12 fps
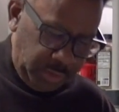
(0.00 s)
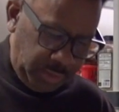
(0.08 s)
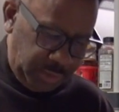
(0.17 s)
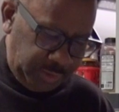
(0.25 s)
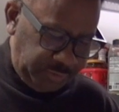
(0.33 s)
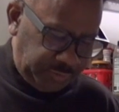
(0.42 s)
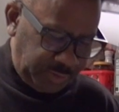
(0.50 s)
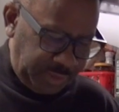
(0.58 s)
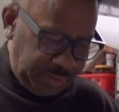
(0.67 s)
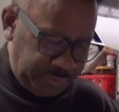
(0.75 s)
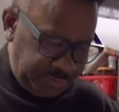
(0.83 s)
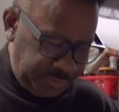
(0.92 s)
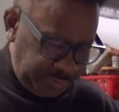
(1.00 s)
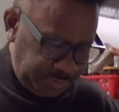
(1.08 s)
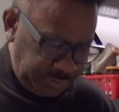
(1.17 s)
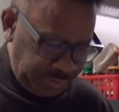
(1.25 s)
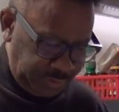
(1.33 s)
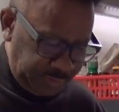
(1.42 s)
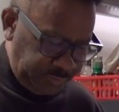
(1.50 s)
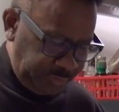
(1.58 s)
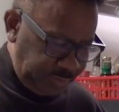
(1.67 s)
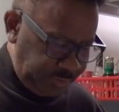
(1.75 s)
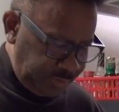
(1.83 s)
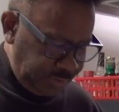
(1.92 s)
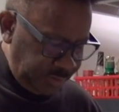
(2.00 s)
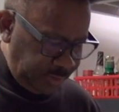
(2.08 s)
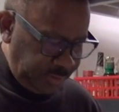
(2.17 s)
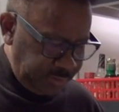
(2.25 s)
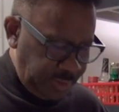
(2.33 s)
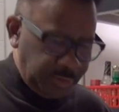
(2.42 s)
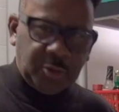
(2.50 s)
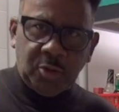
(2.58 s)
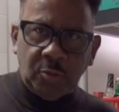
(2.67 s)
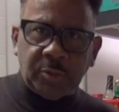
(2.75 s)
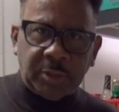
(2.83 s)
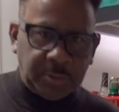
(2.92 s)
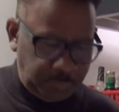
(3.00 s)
And each layer is another coating.